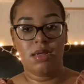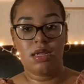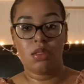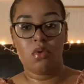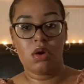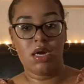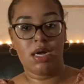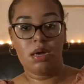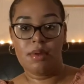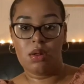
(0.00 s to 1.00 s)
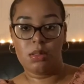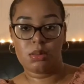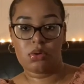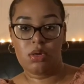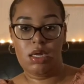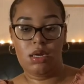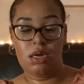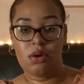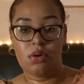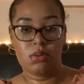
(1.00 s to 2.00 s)
in the order coming on the screen
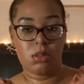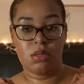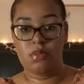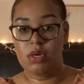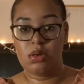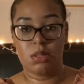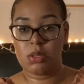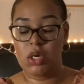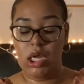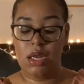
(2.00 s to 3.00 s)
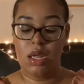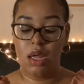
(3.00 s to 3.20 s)
here or somewhere on the screen.